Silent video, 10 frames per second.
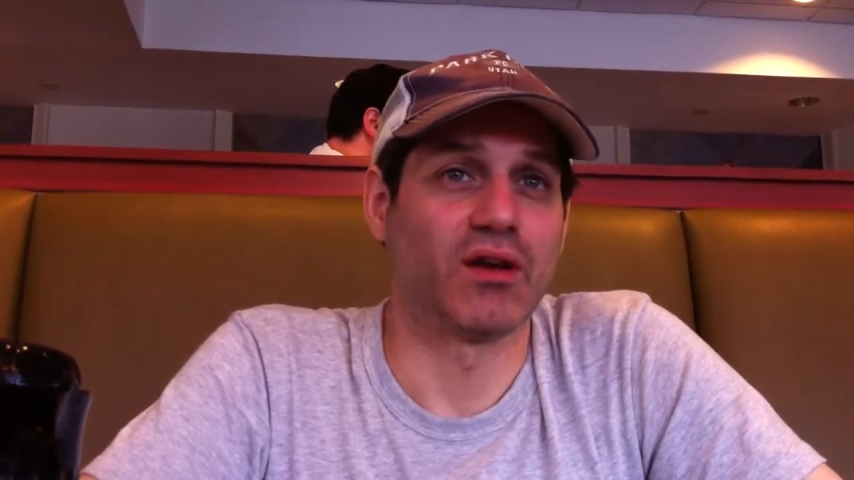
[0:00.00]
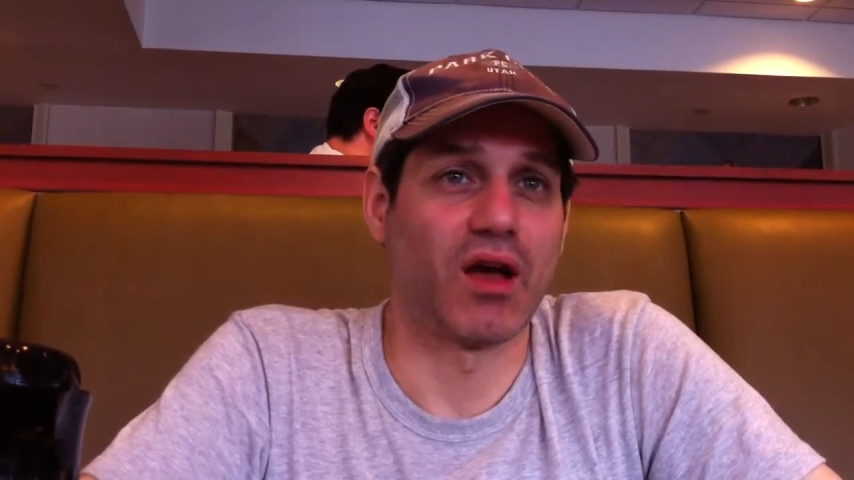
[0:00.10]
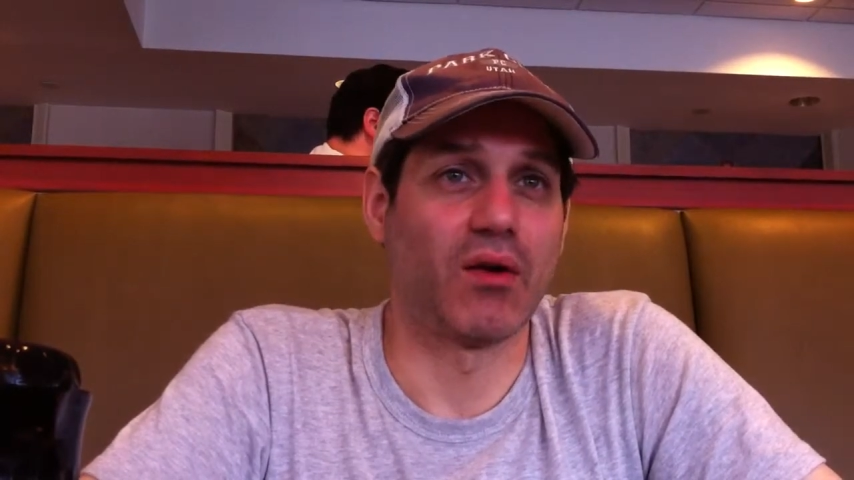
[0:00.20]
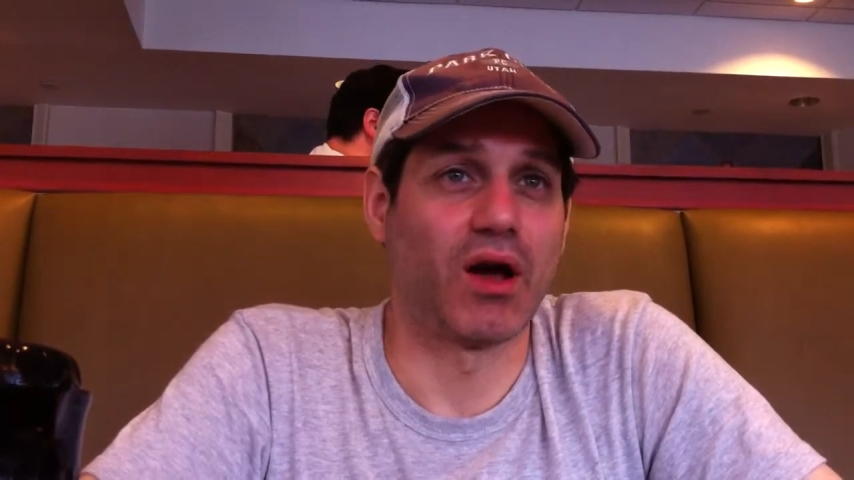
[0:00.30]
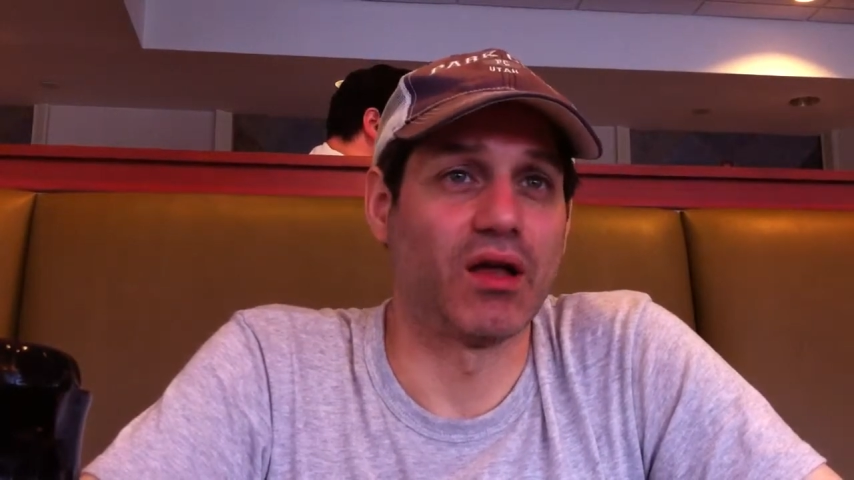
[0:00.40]

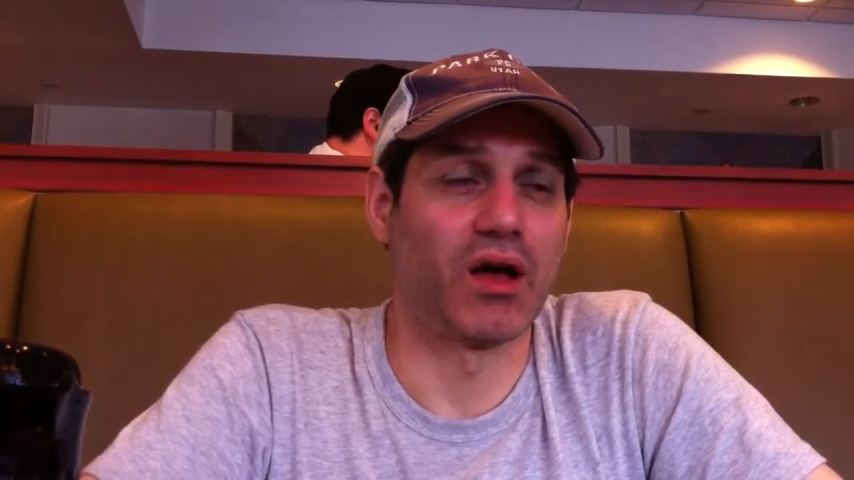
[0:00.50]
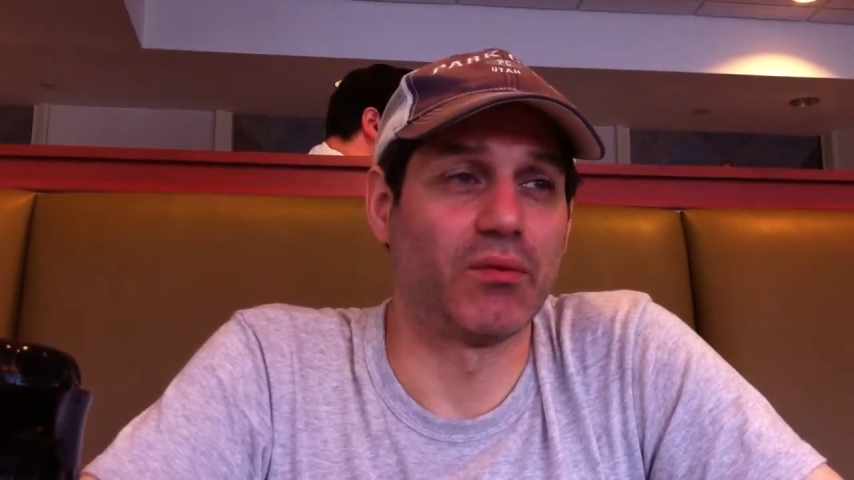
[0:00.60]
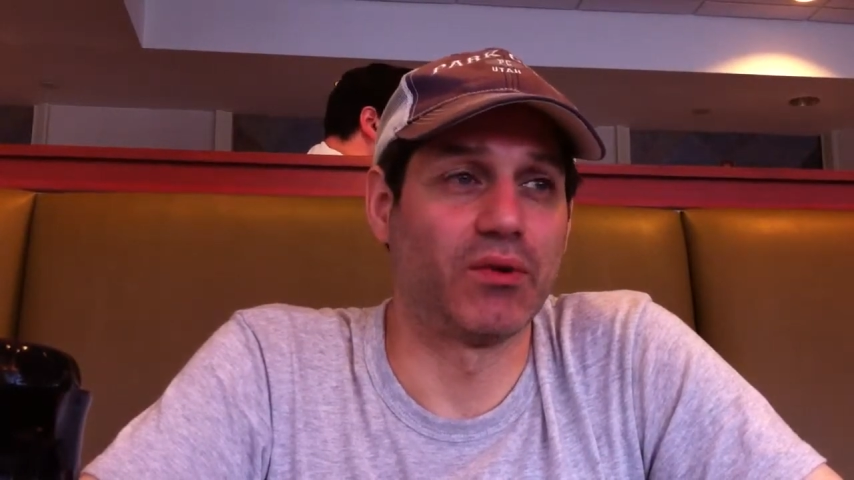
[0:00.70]
I